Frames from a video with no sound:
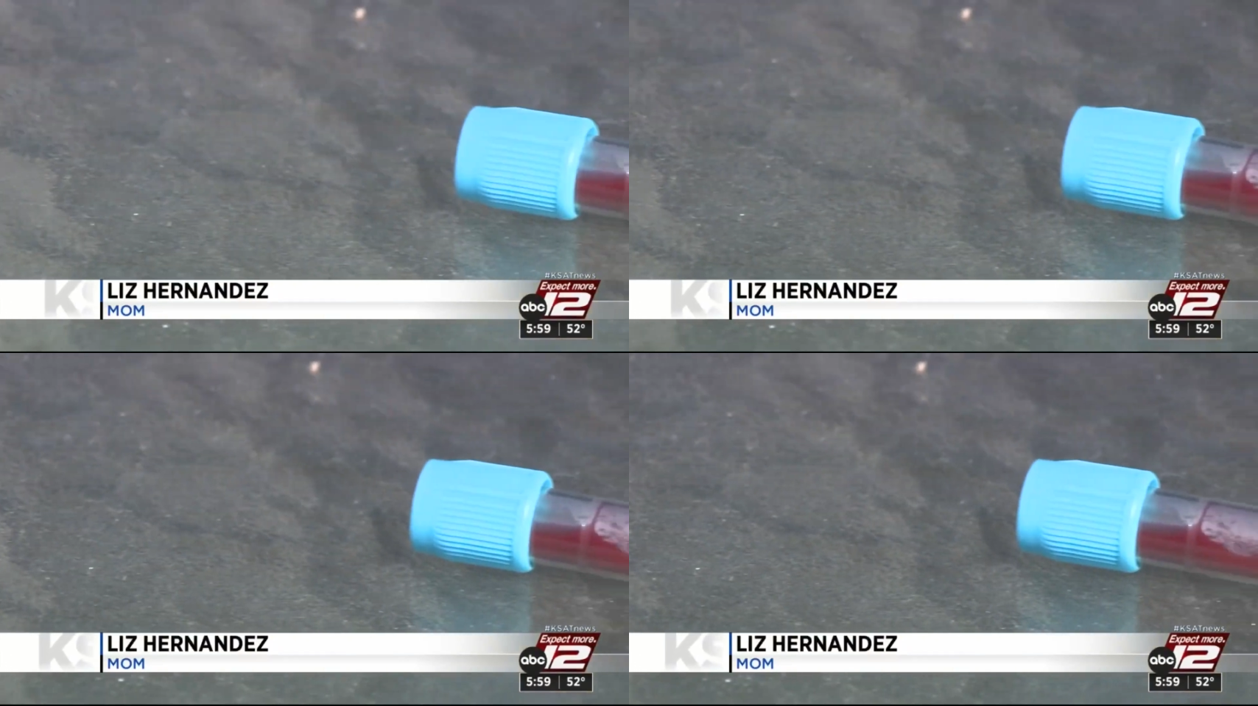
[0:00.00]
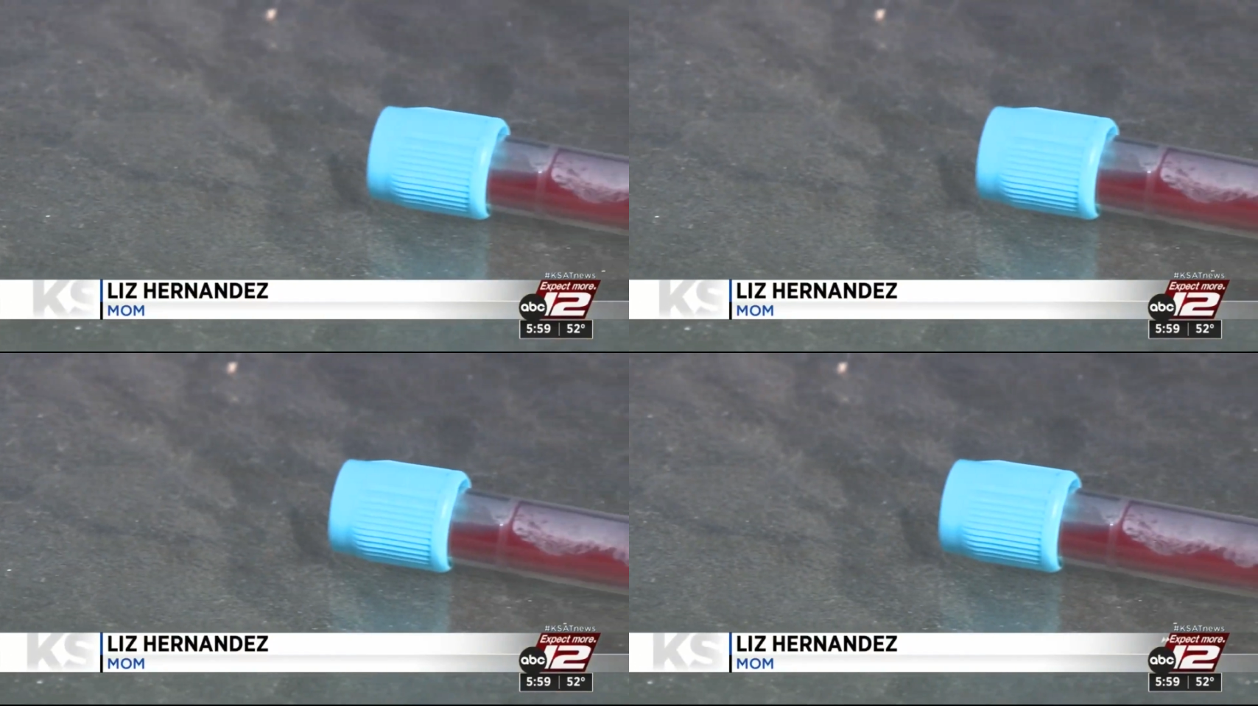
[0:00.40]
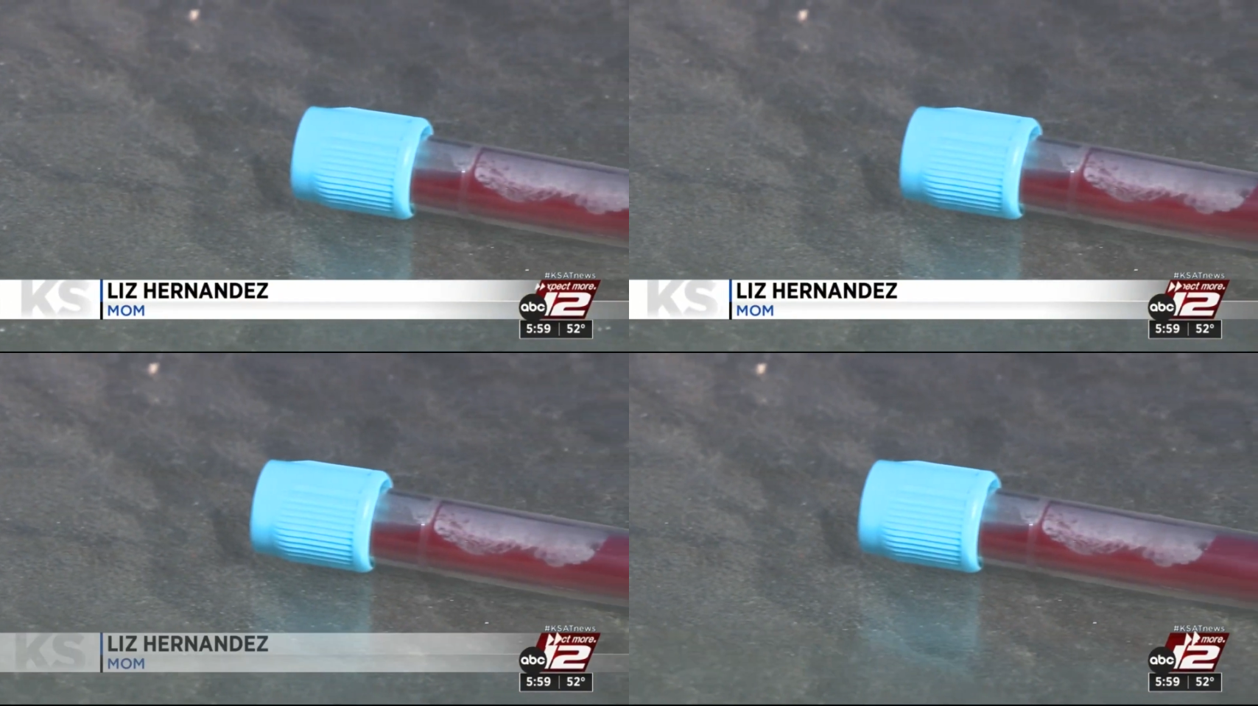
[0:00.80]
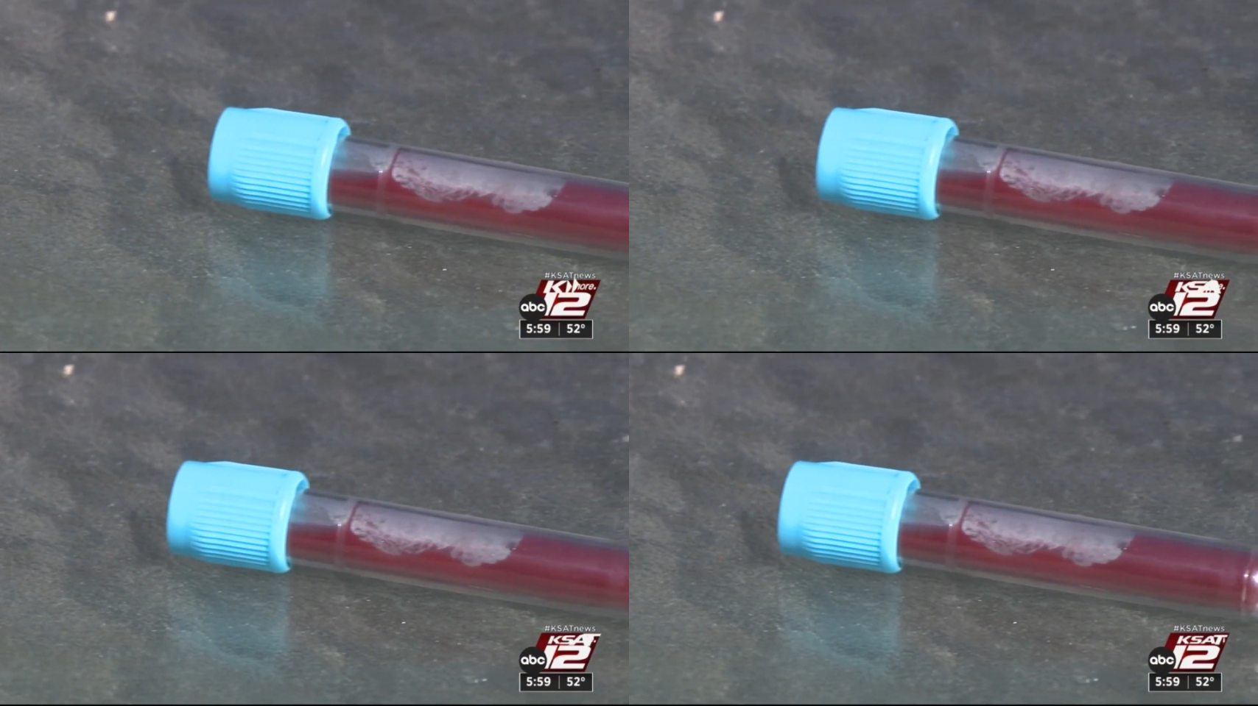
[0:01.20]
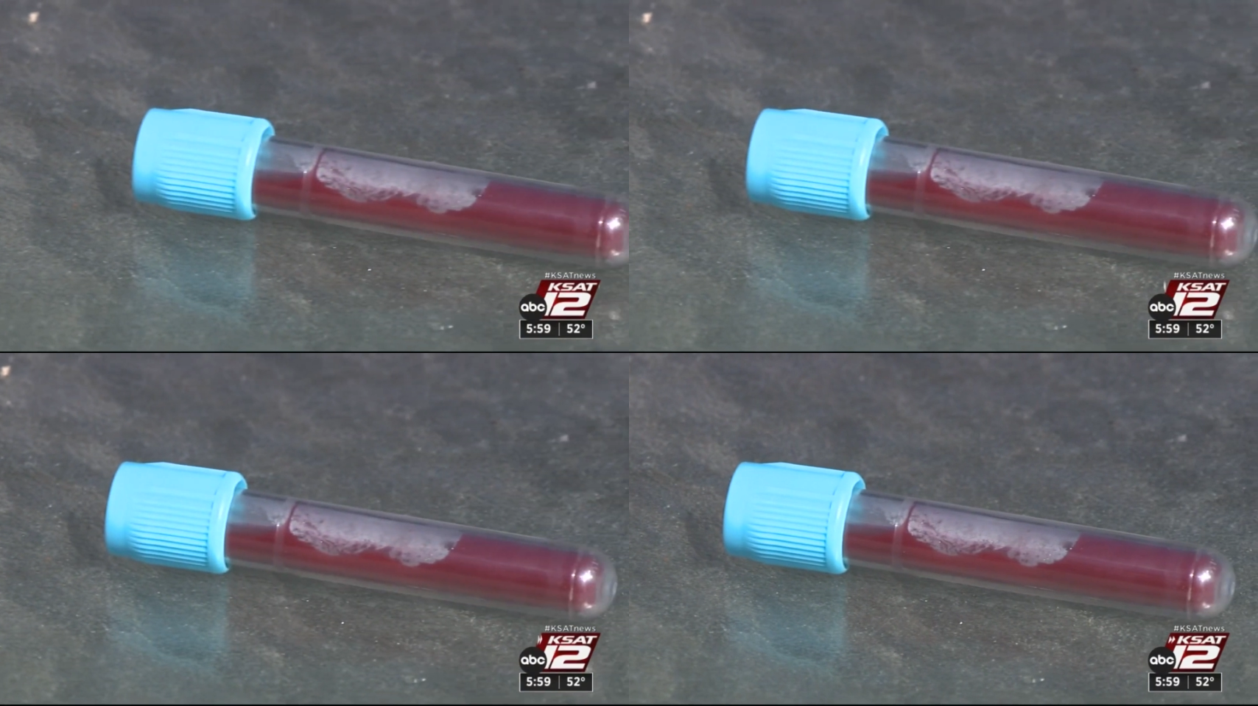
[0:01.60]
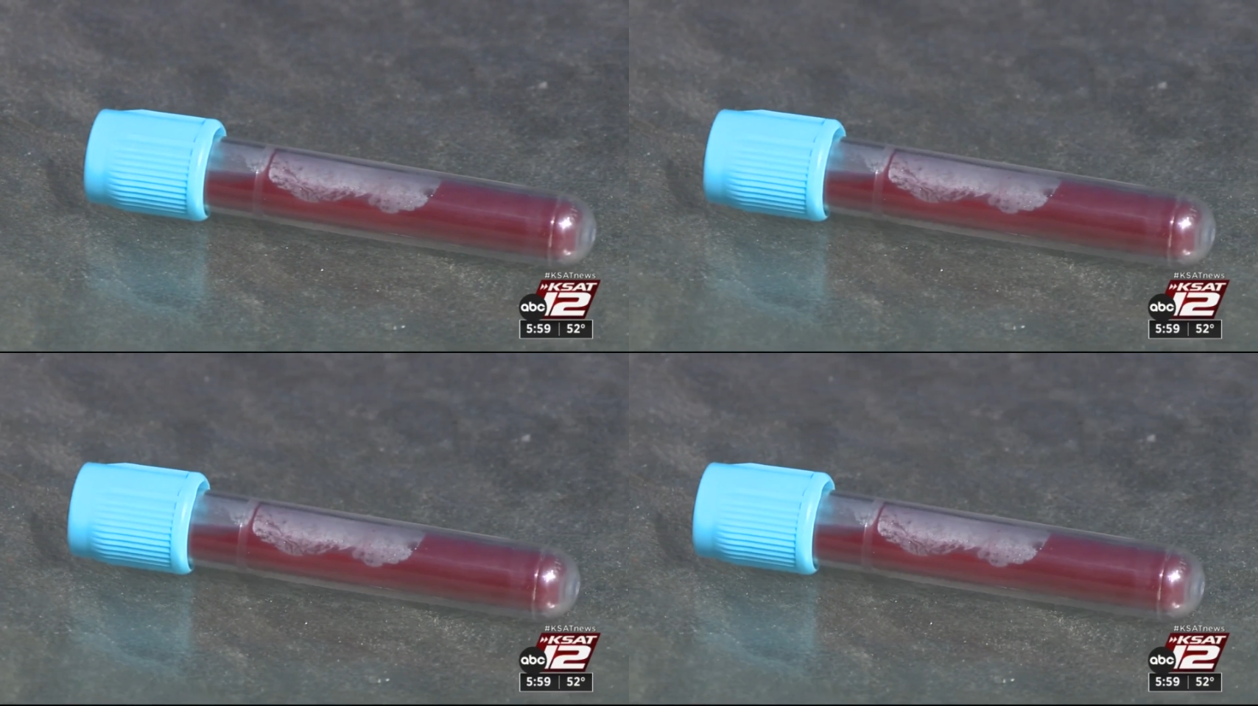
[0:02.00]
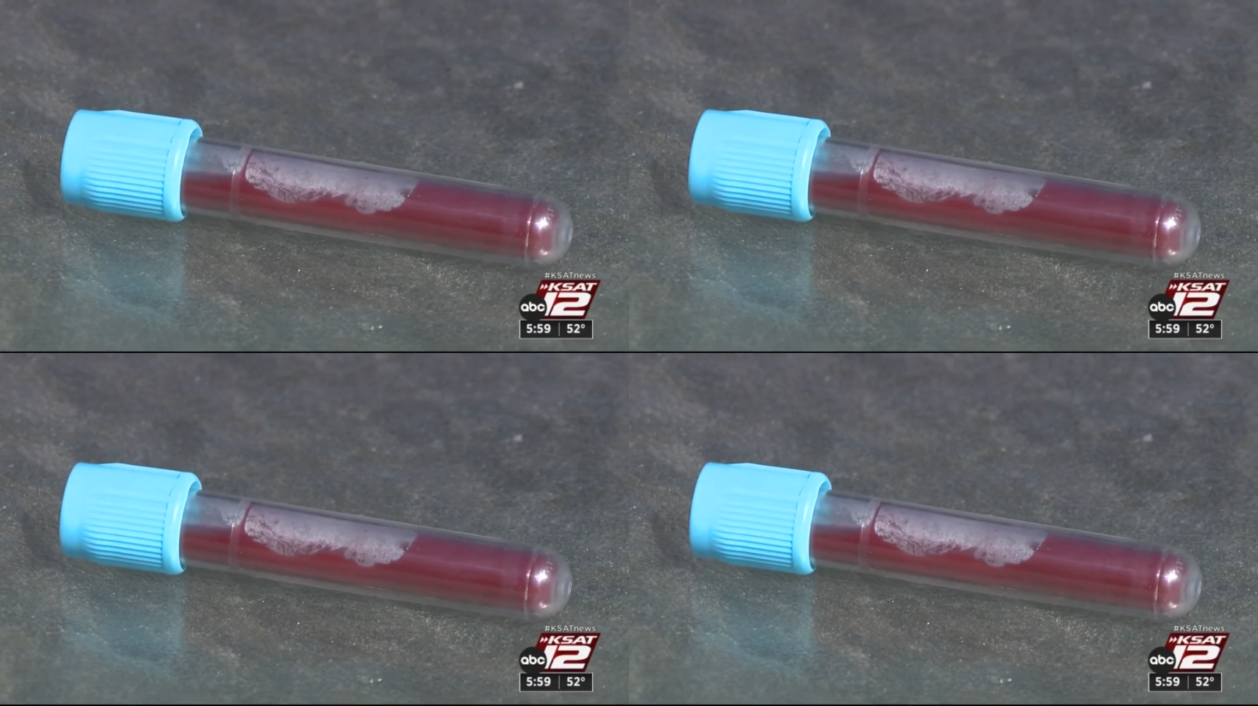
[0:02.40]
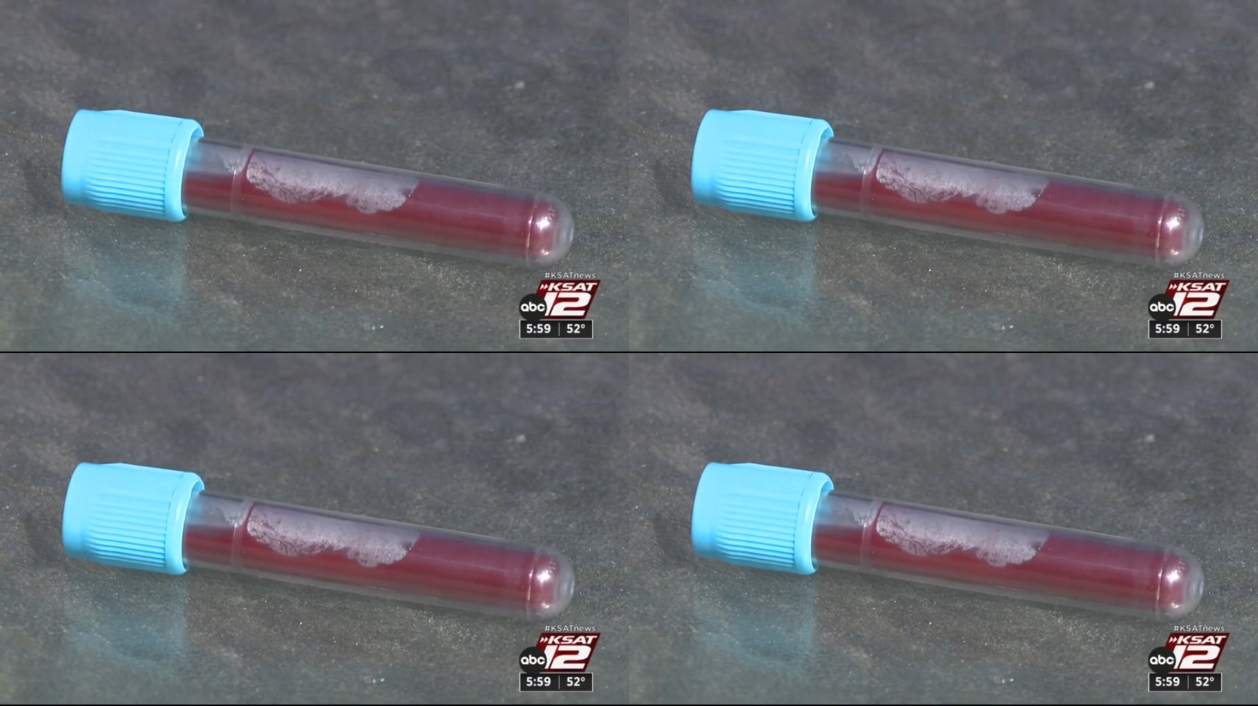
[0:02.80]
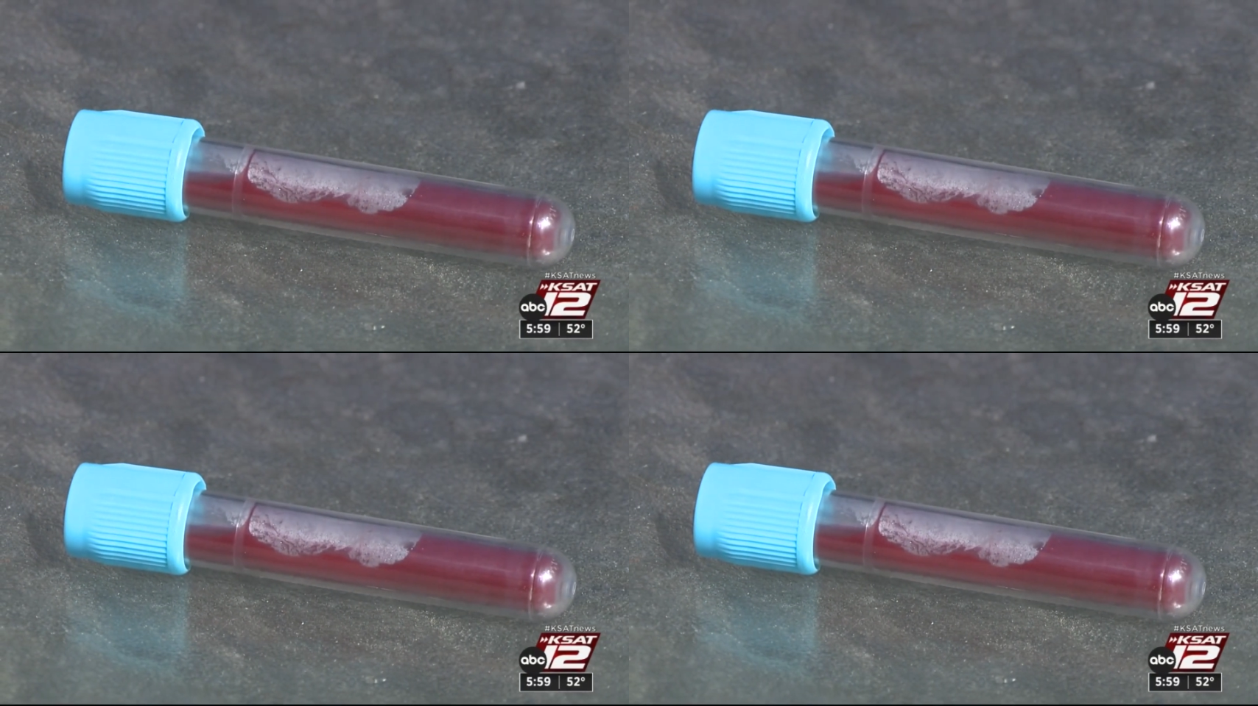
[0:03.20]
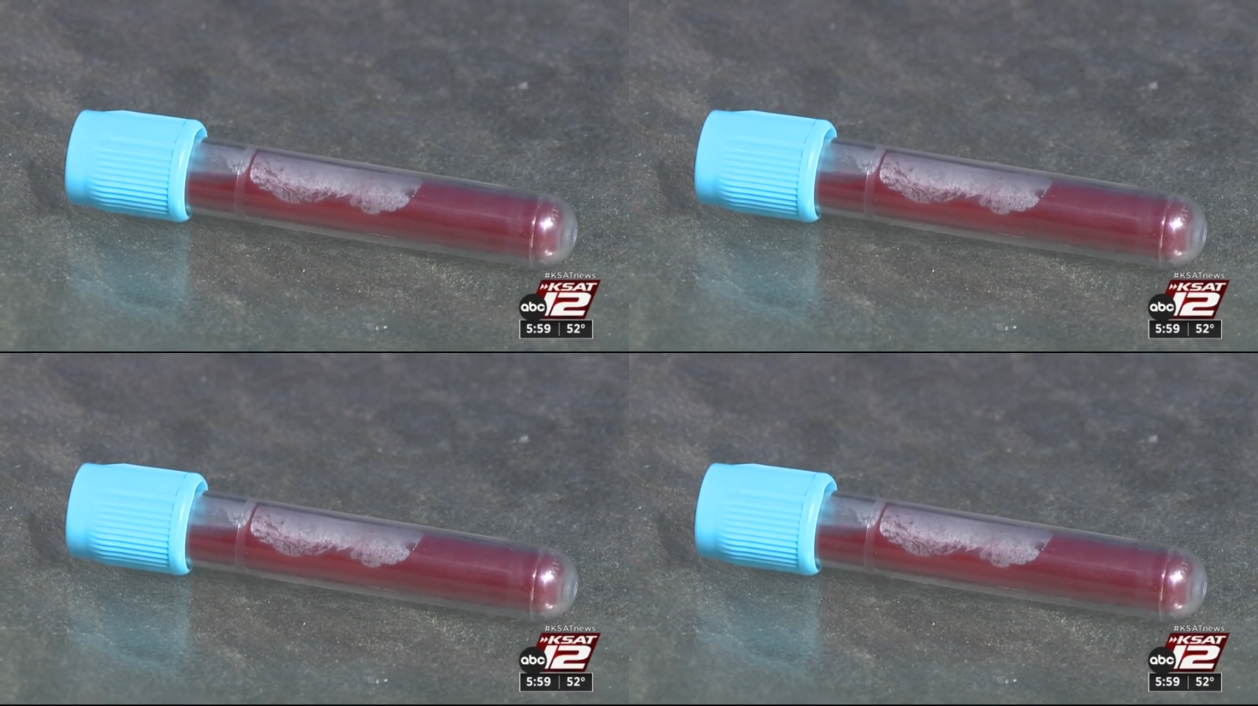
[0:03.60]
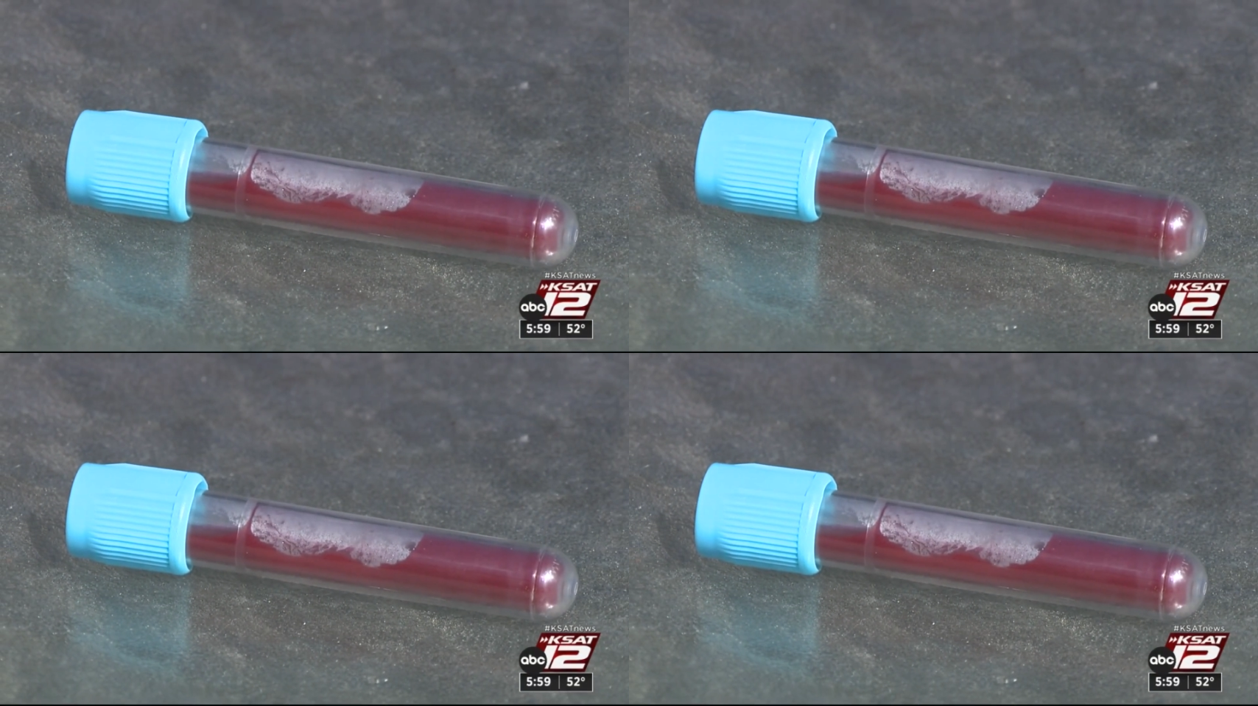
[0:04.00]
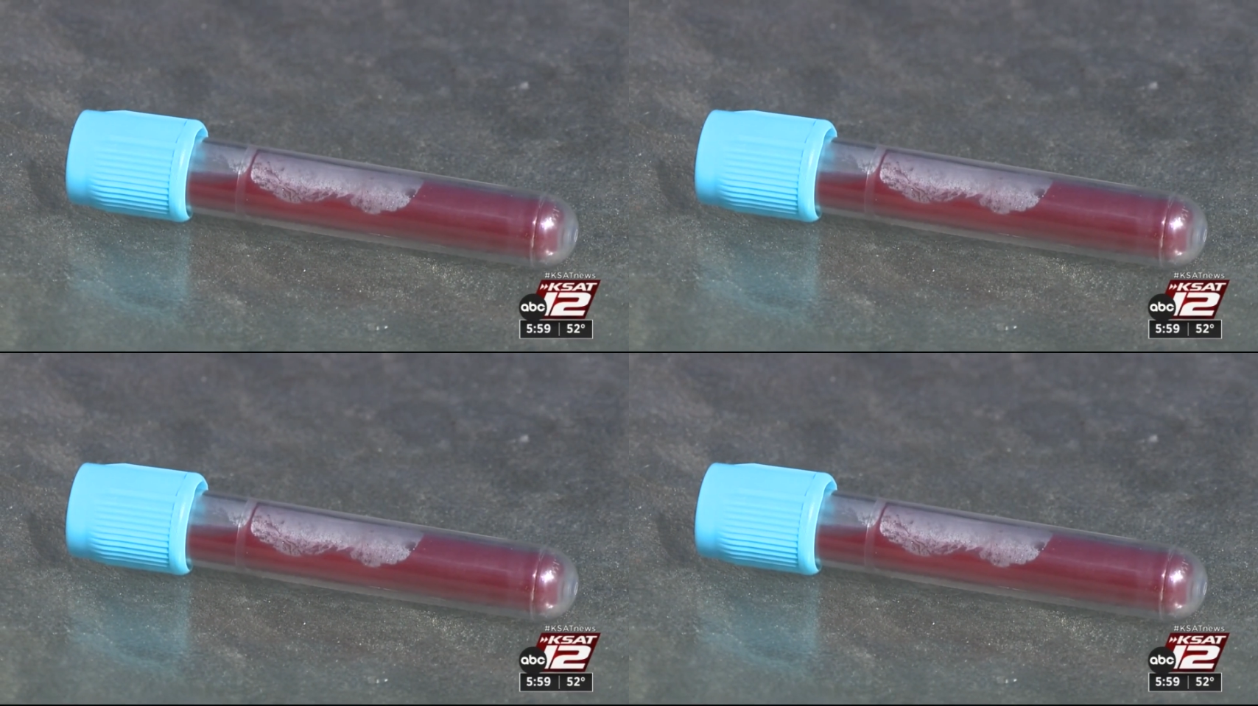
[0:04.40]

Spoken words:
(no speaker visible)